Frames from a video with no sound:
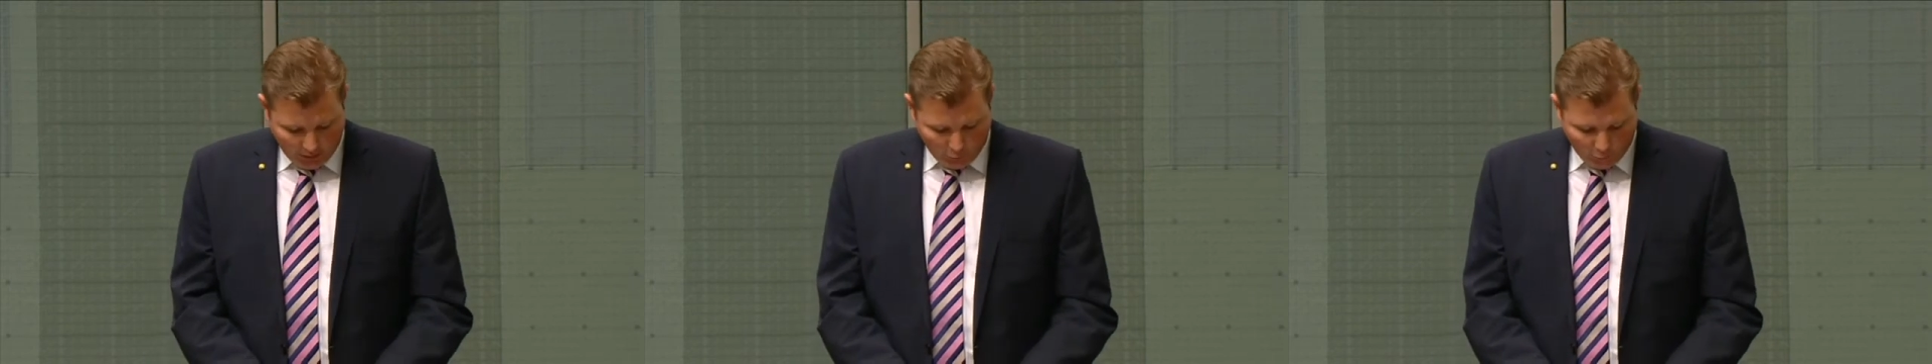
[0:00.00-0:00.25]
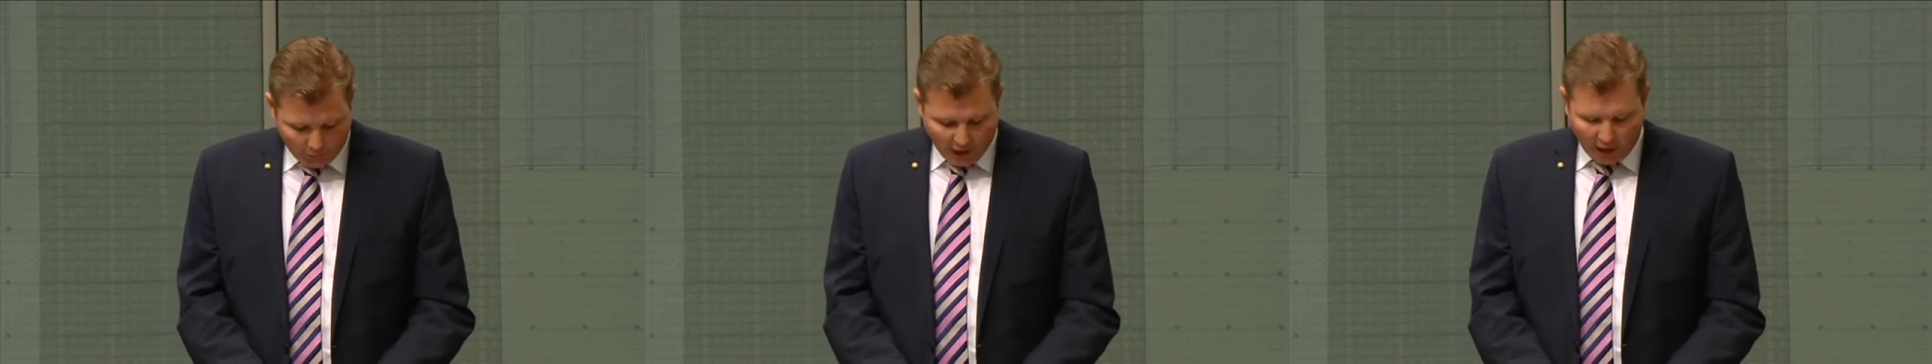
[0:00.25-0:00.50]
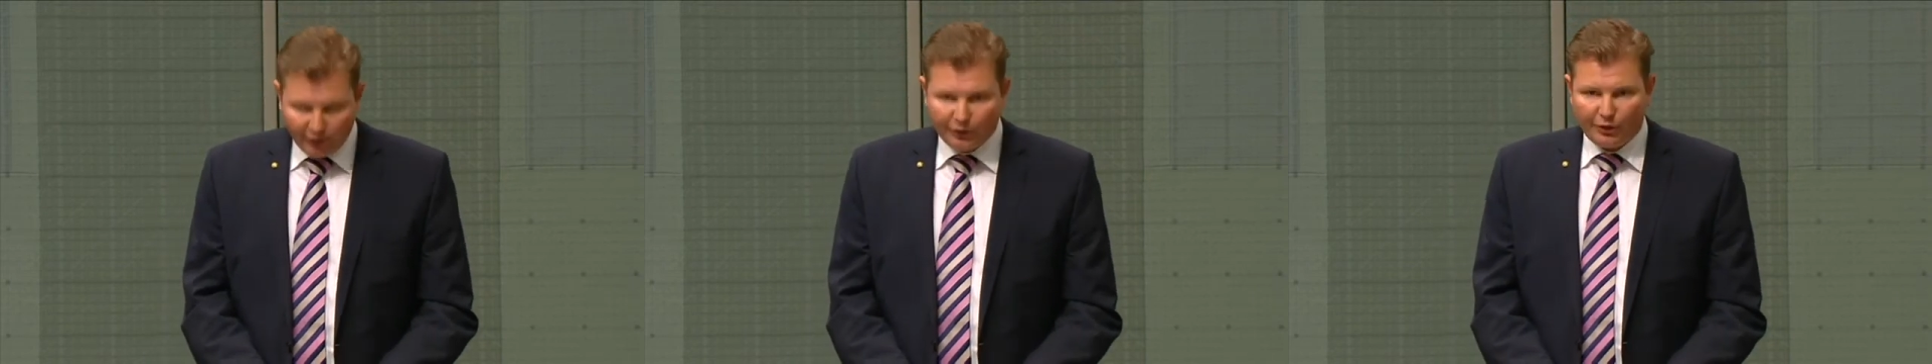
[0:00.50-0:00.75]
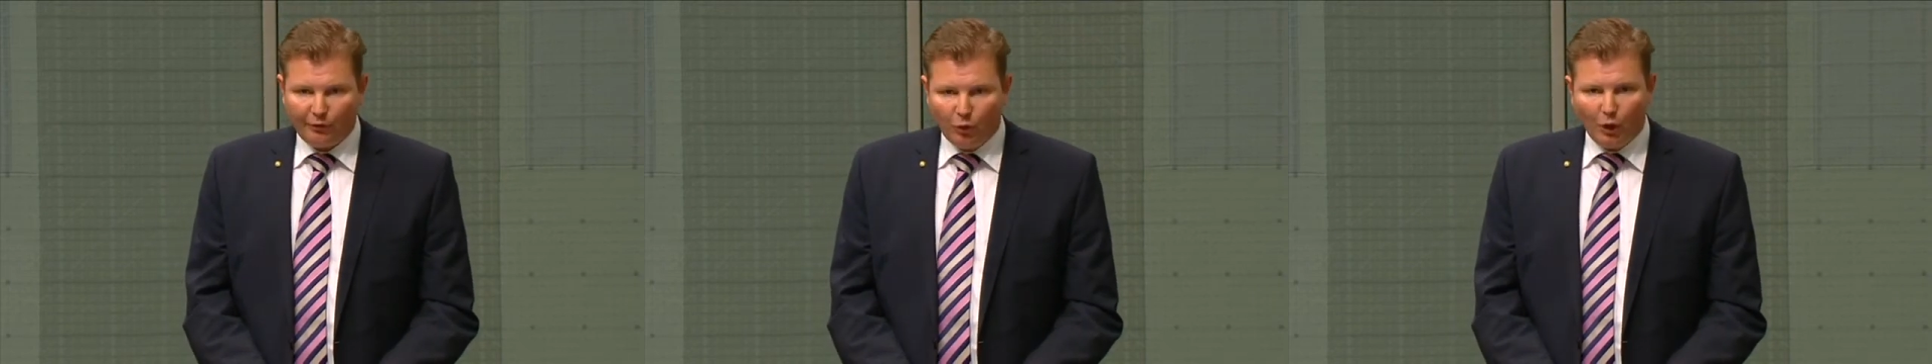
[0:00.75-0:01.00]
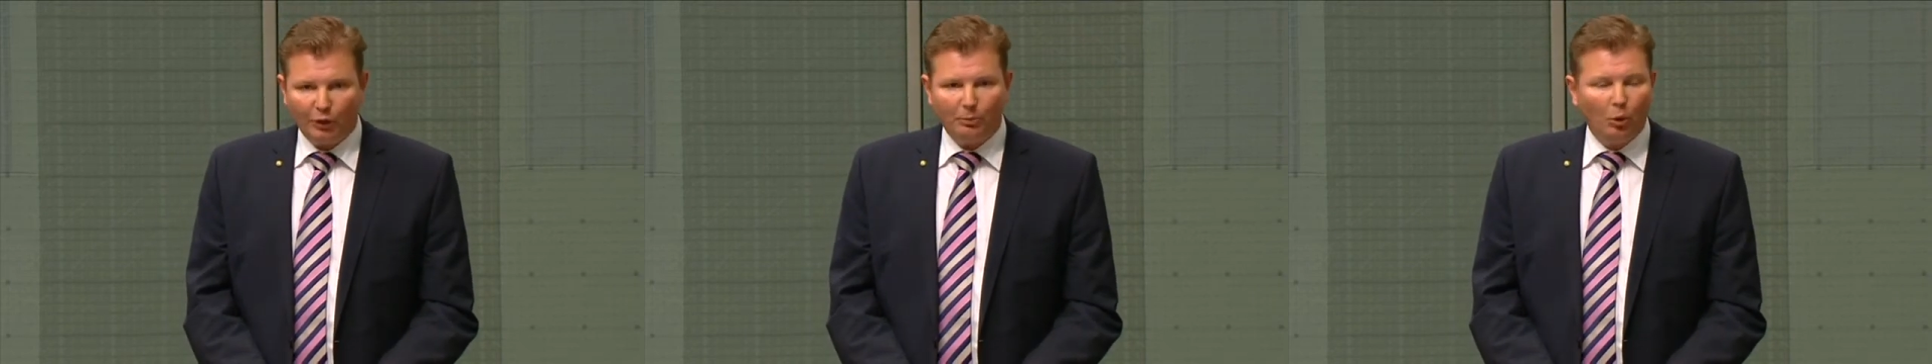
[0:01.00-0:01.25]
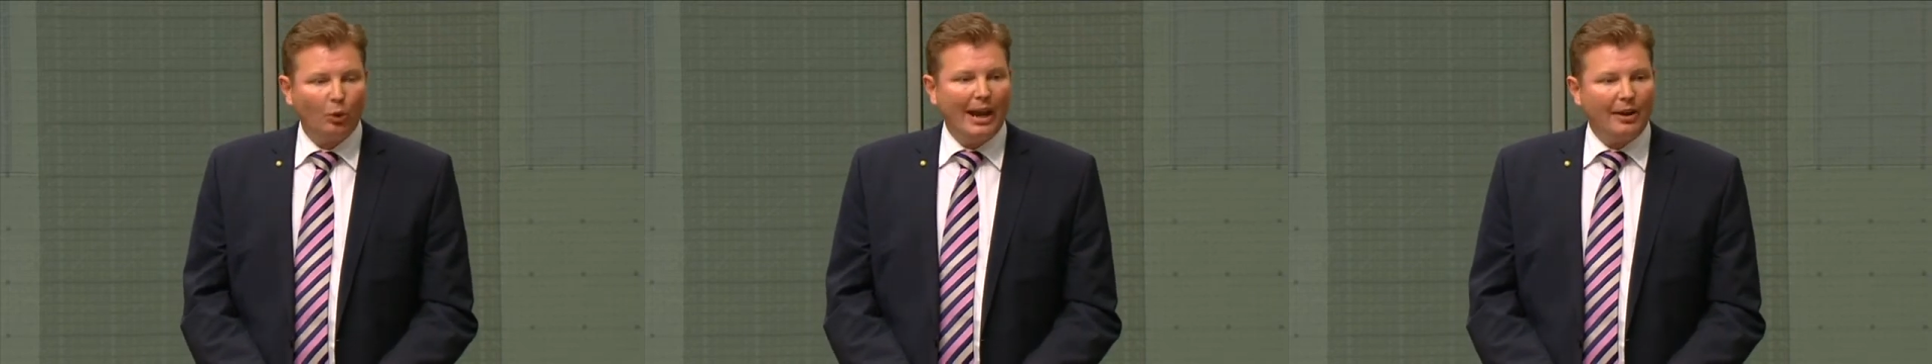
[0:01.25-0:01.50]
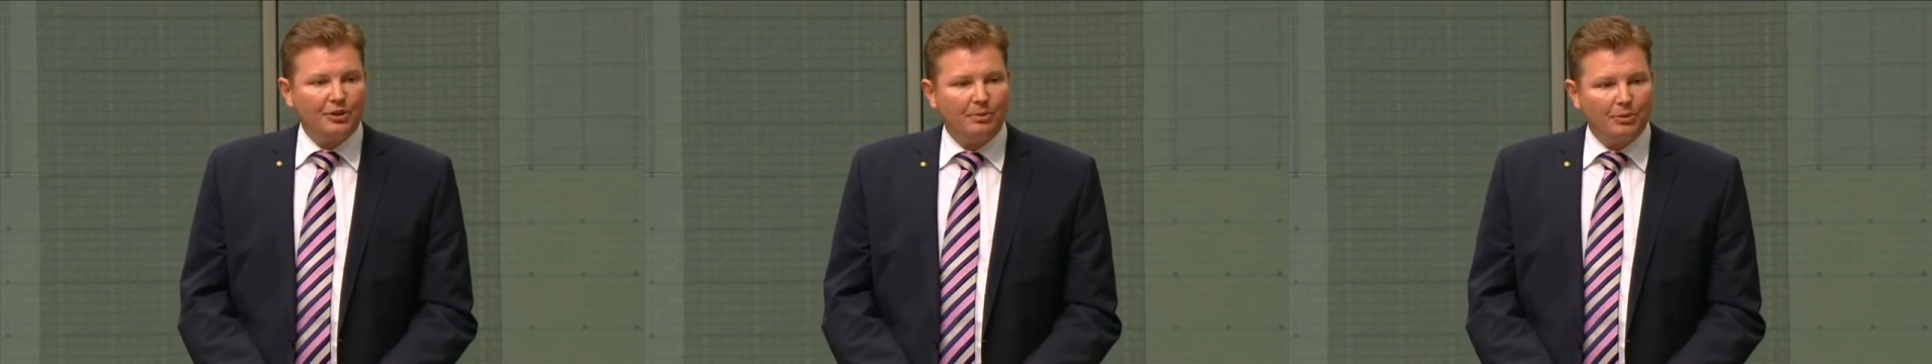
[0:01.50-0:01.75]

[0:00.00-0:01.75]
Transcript: or the owners have worked more hours